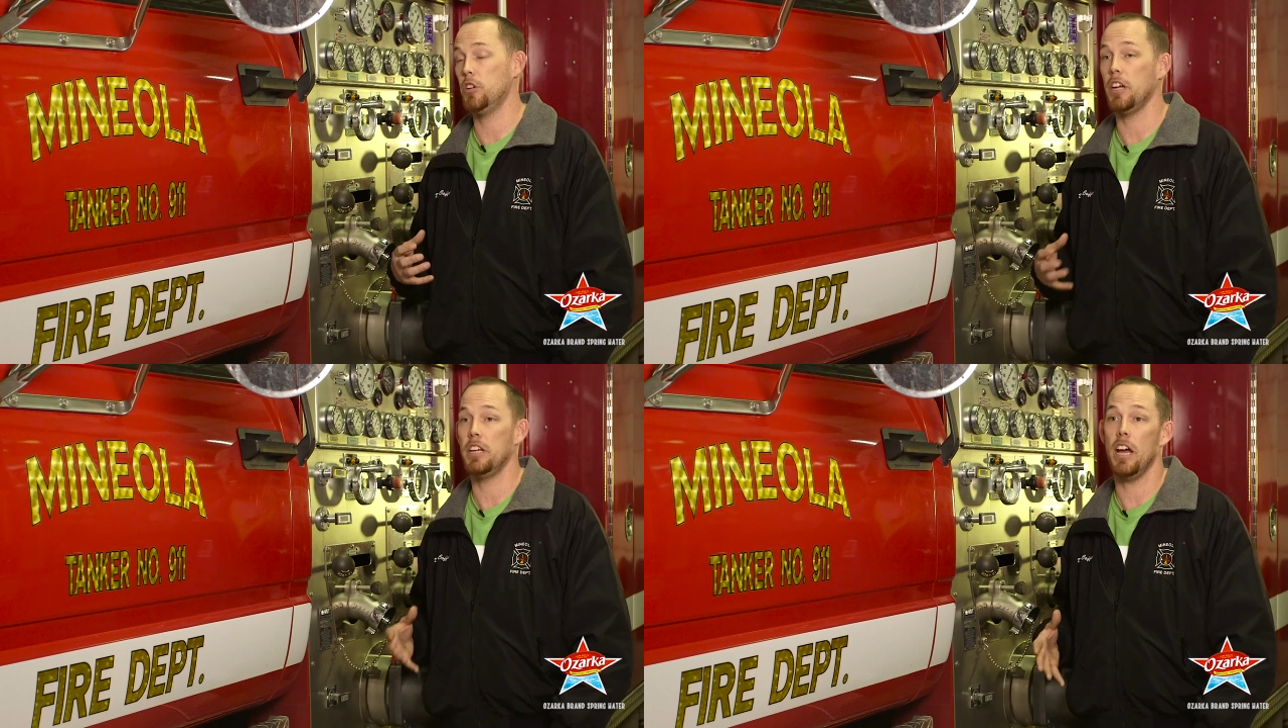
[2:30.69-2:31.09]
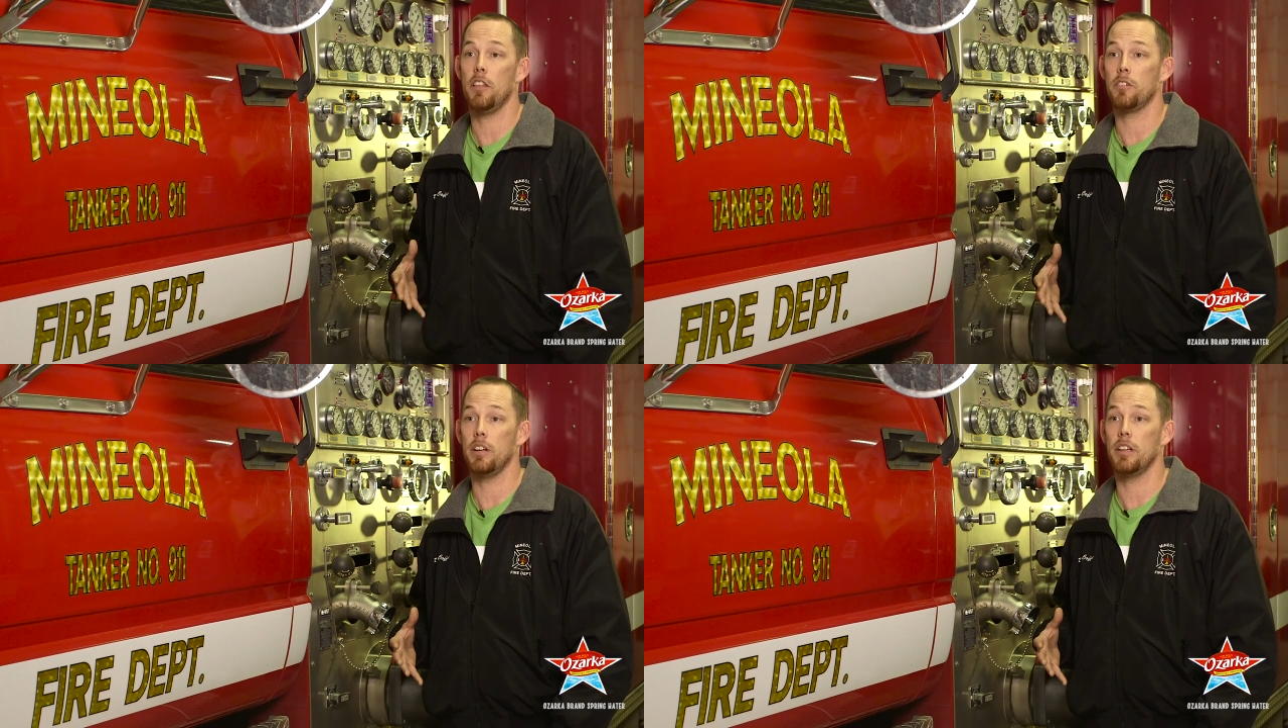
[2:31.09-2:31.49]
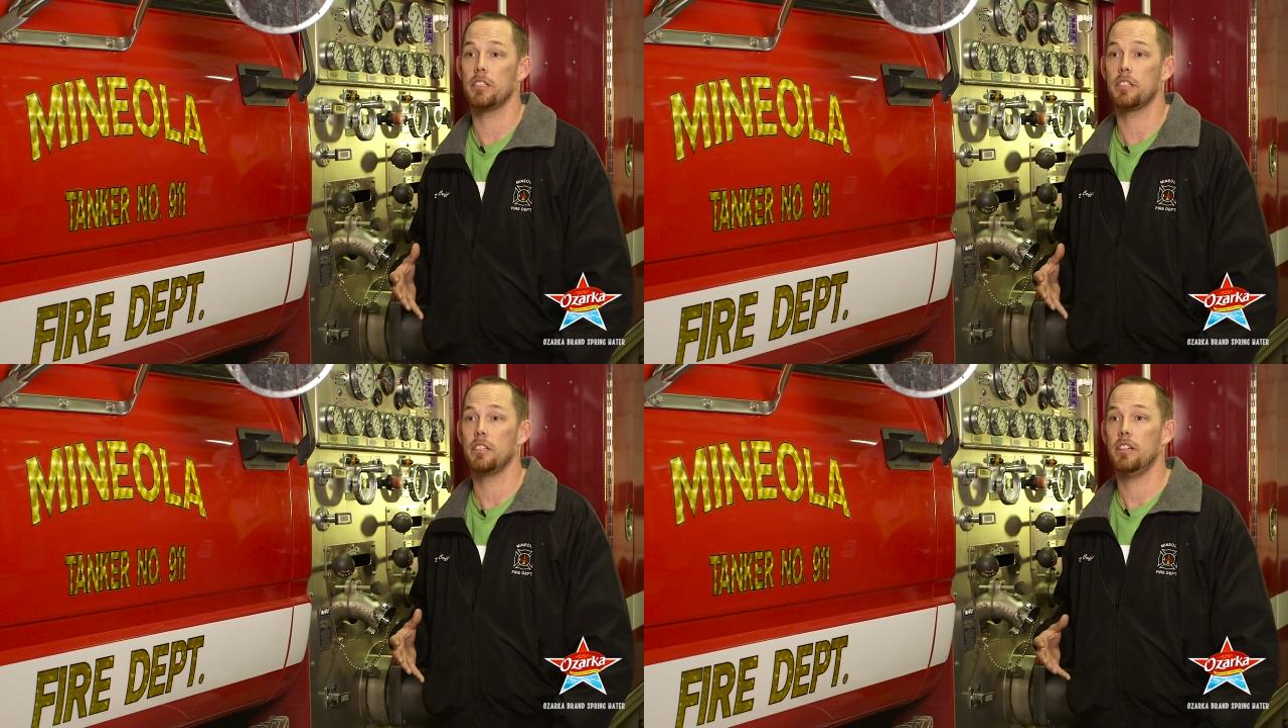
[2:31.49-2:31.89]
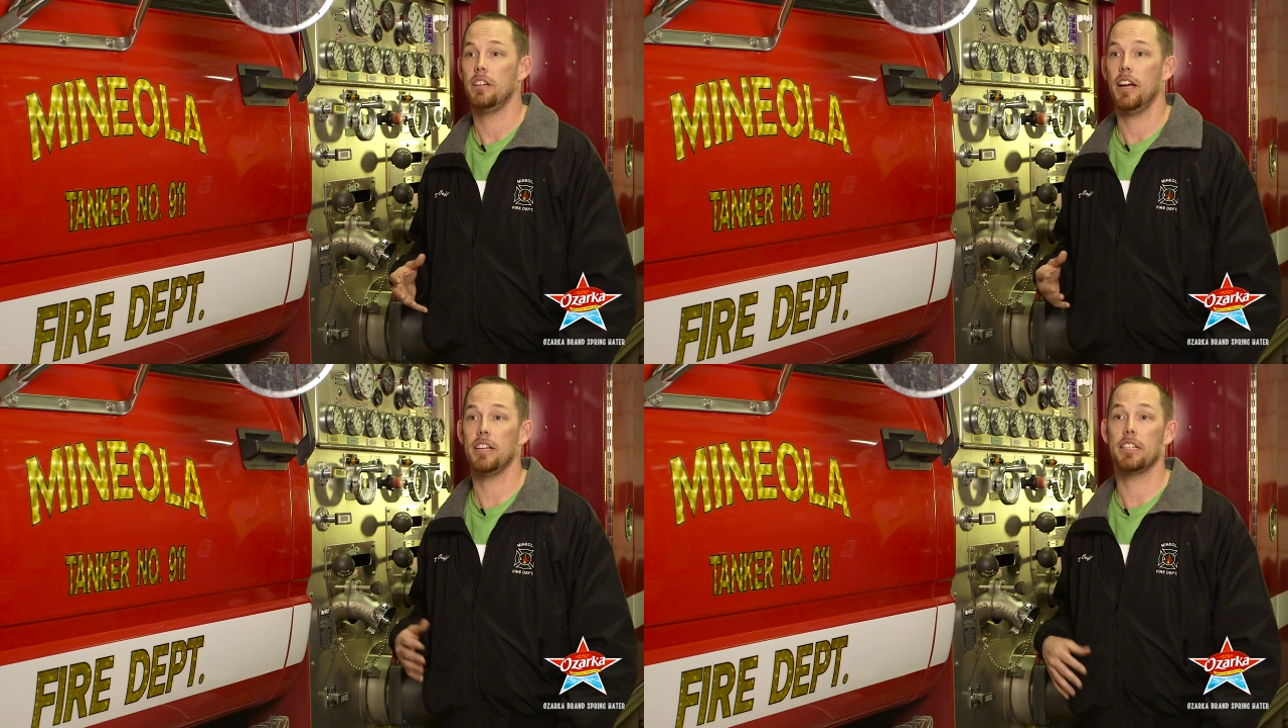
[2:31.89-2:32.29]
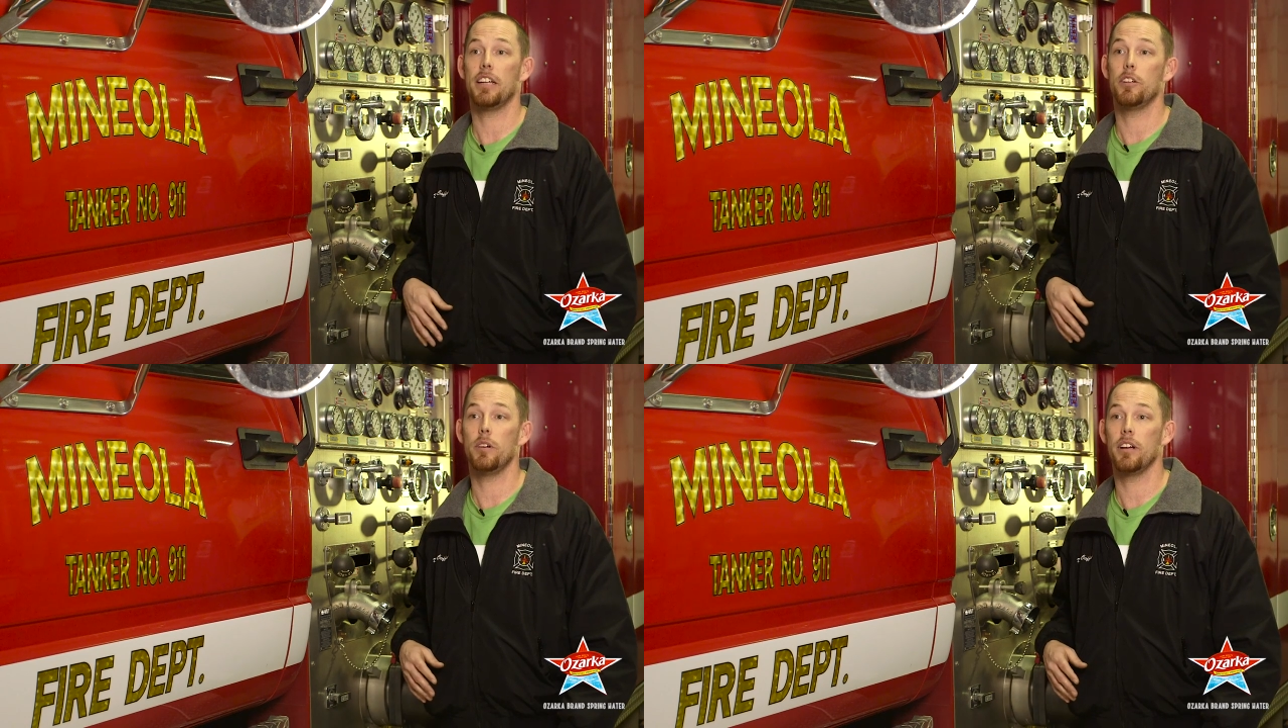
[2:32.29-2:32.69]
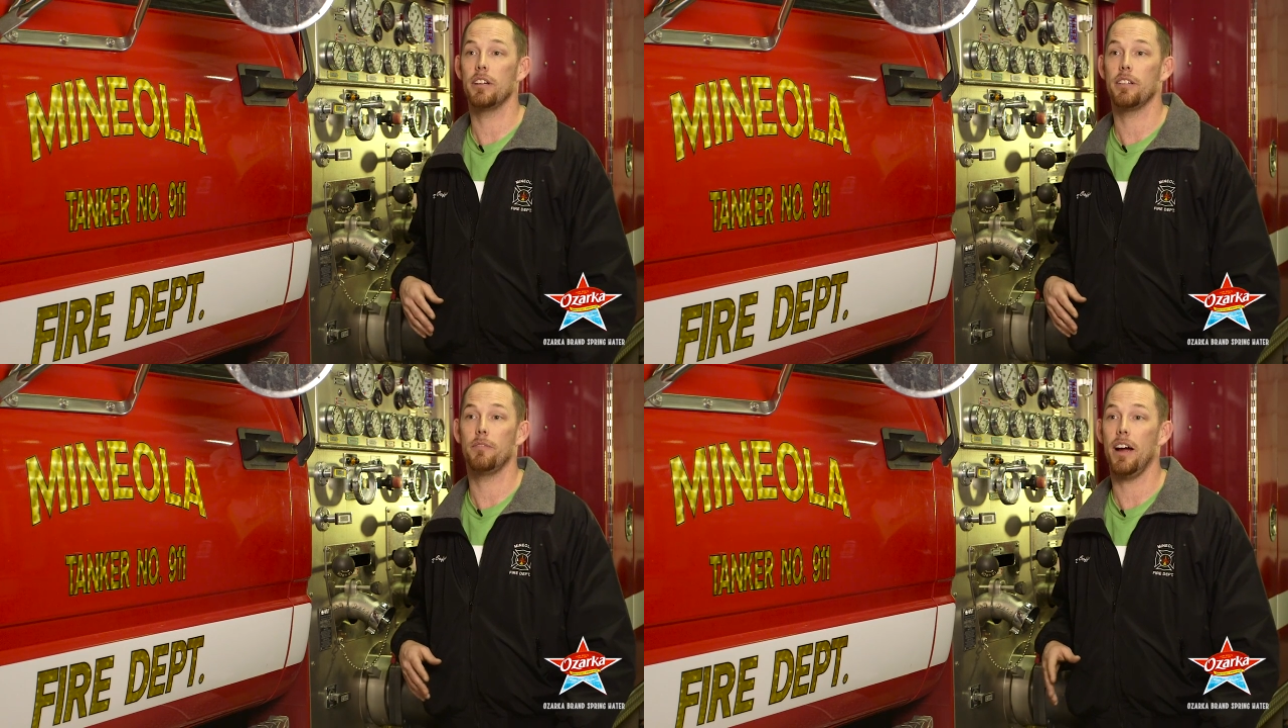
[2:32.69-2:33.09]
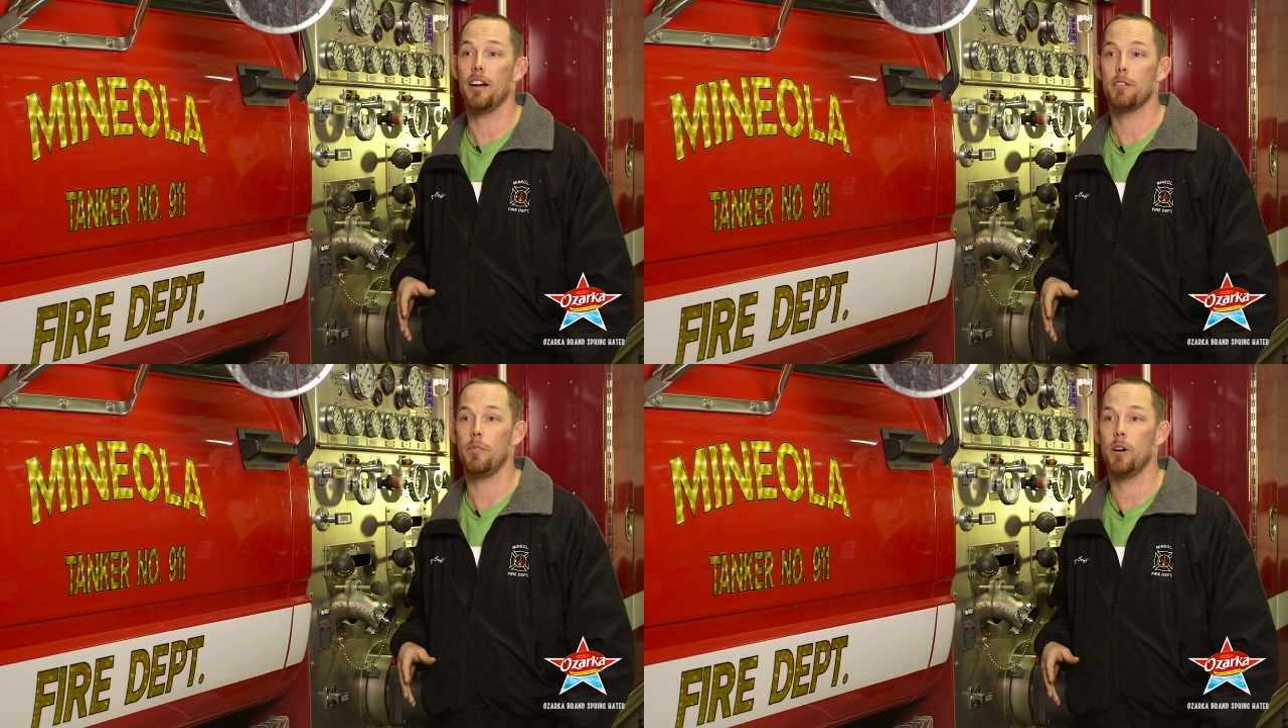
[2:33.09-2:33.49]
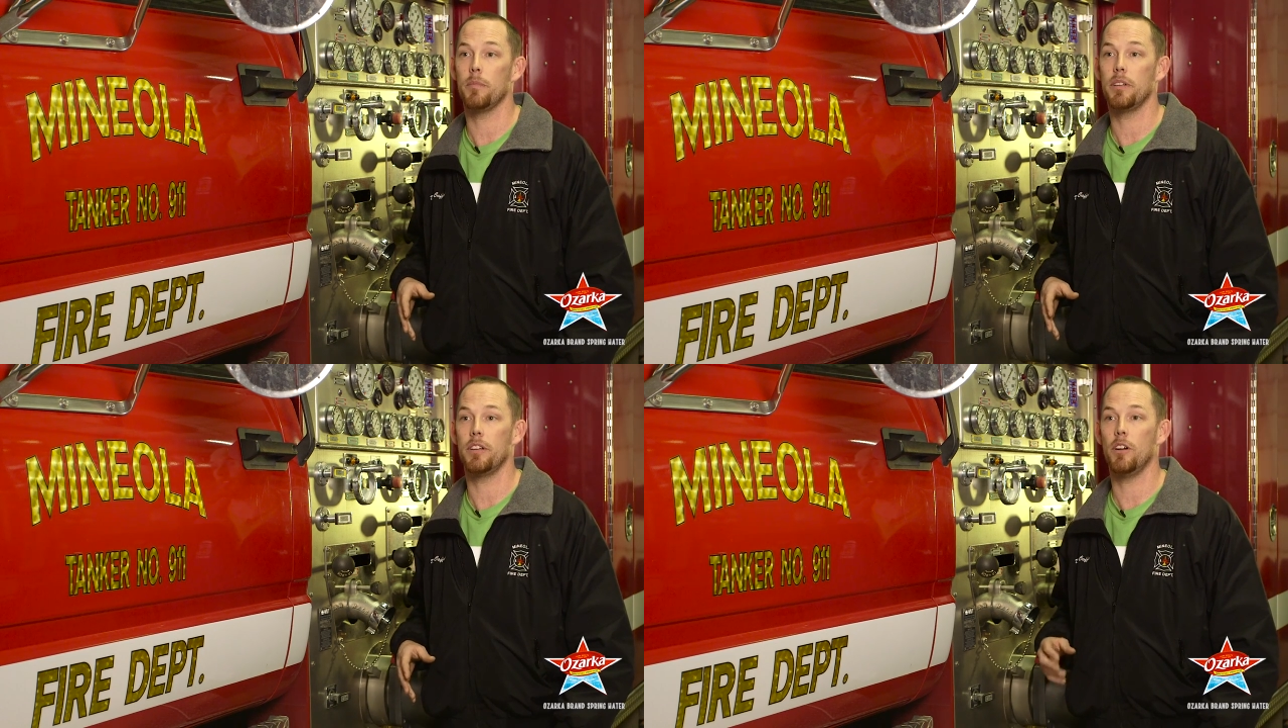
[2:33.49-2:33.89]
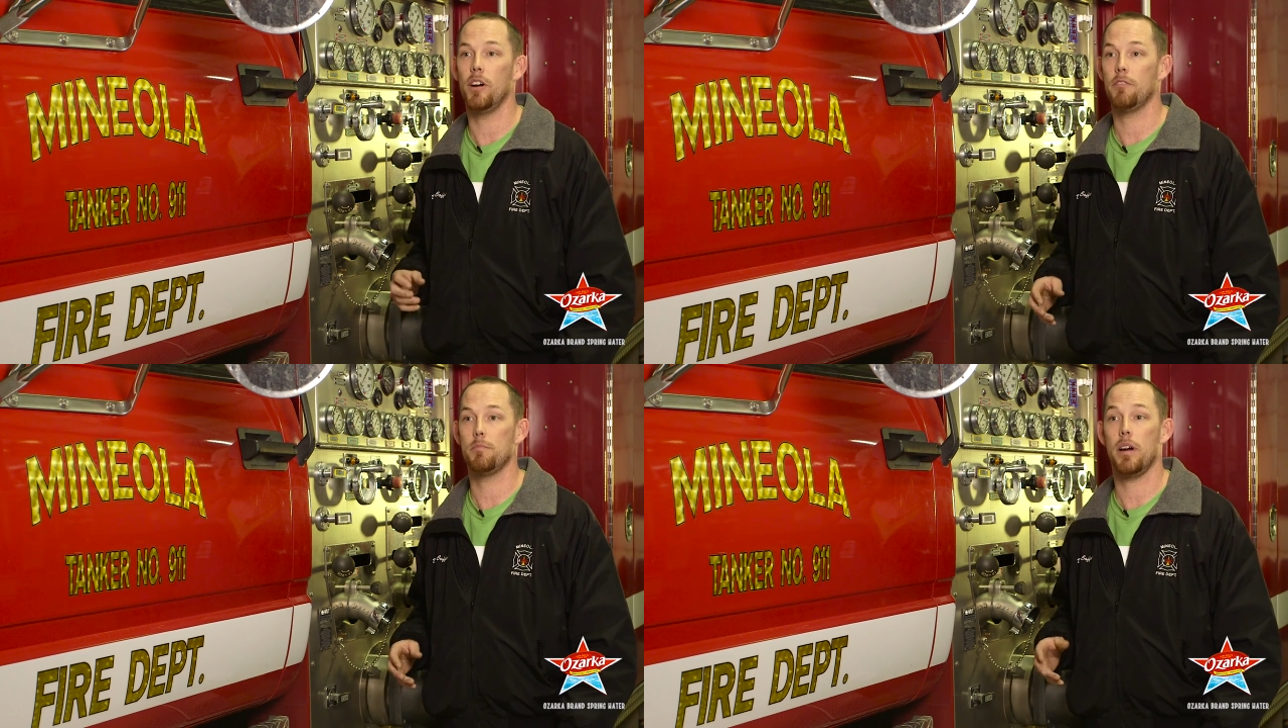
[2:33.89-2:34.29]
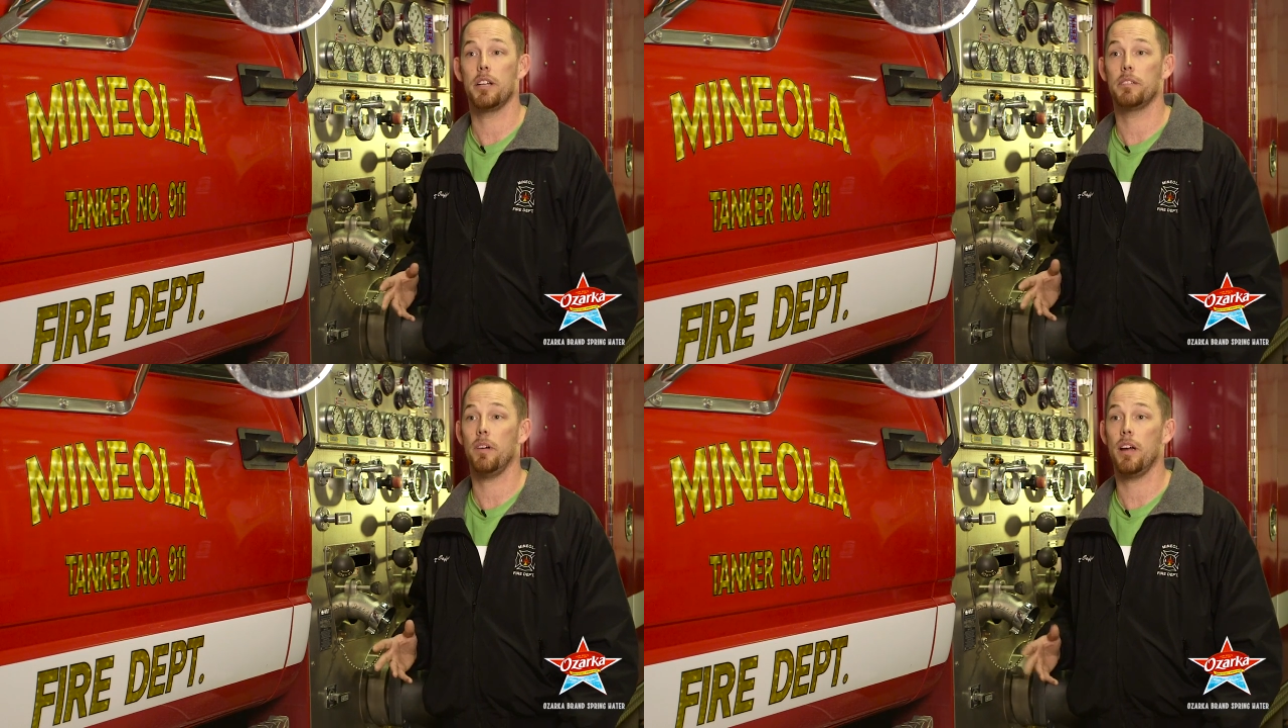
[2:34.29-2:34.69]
togetherness as I do here at the fire department. You know, everybody's